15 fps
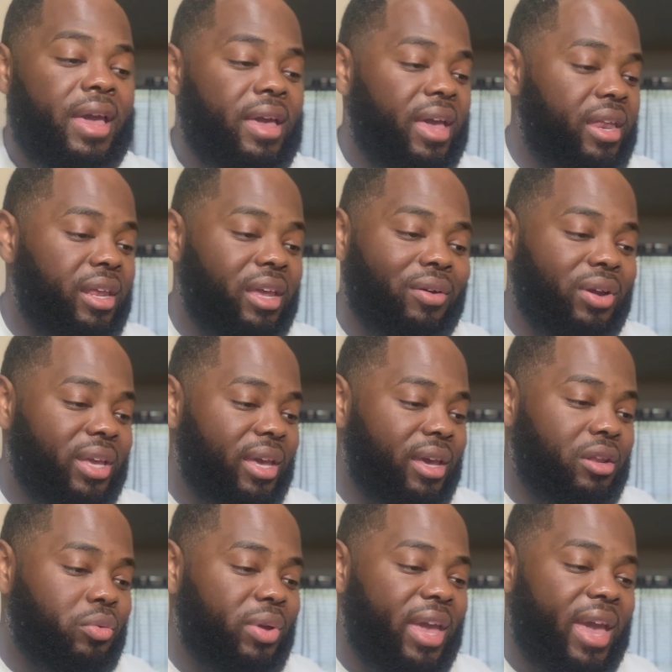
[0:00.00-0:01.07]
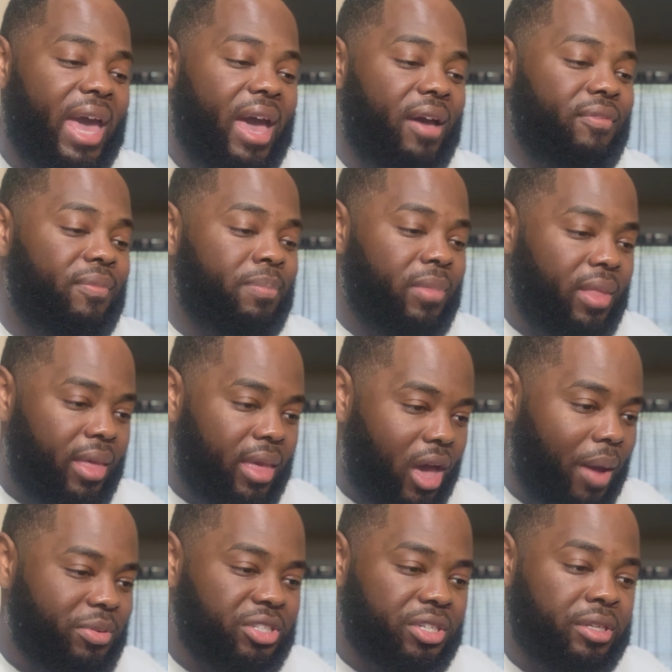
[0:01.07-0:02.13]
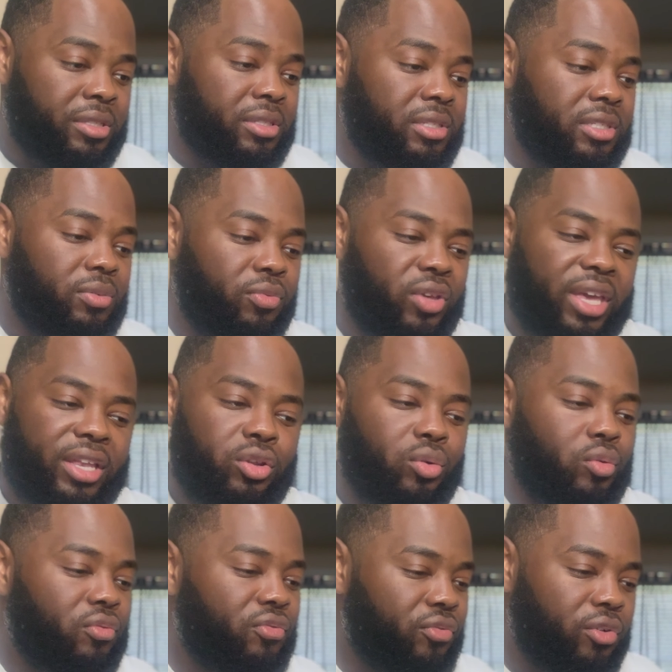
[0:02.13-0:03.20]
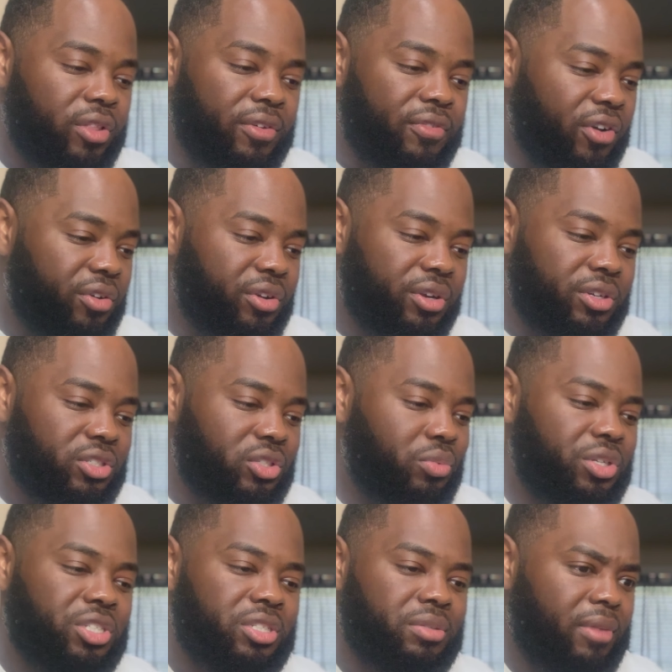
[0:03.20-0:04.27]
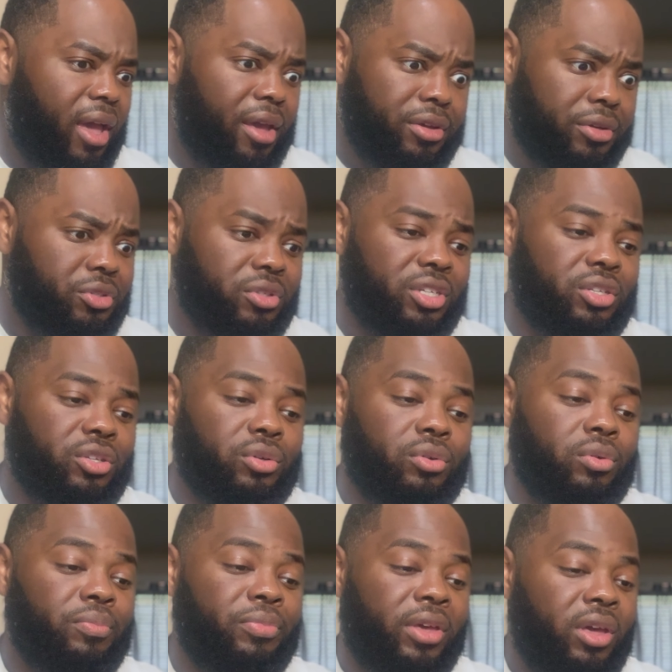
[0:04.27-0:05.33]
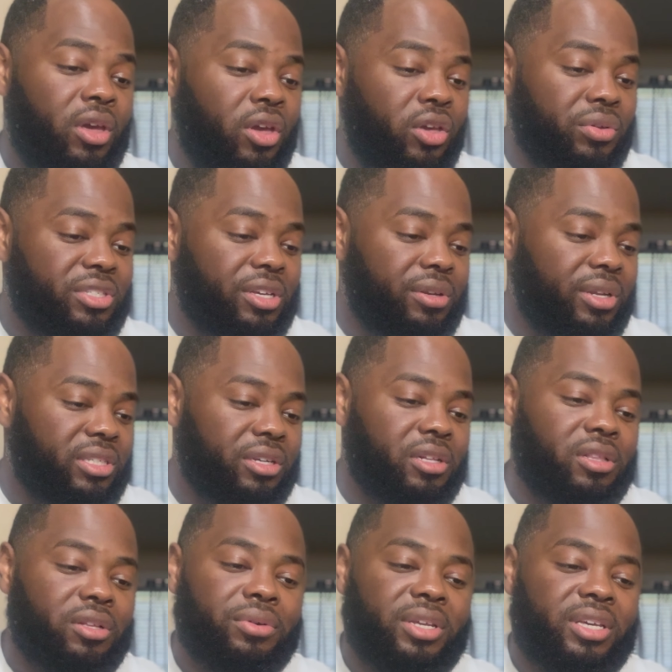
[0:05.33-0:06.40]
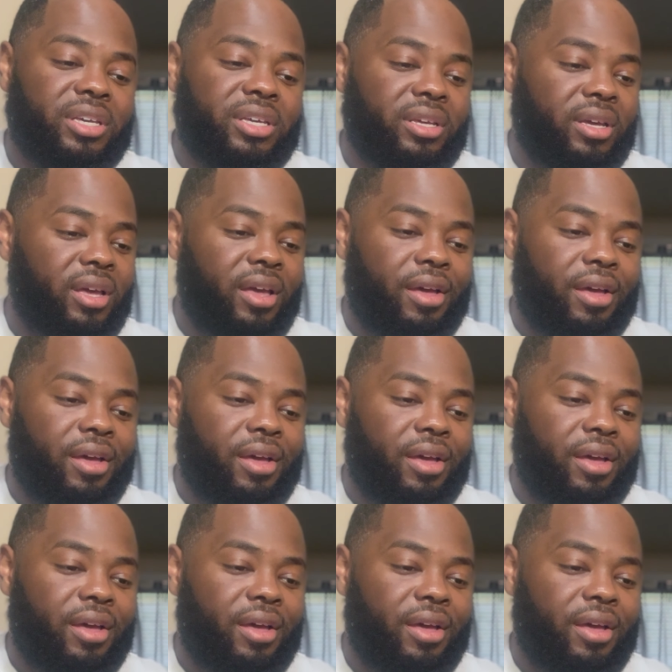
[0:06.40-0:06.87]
And here again, we have options. We can do fully furnished, which I usually do, utilities included.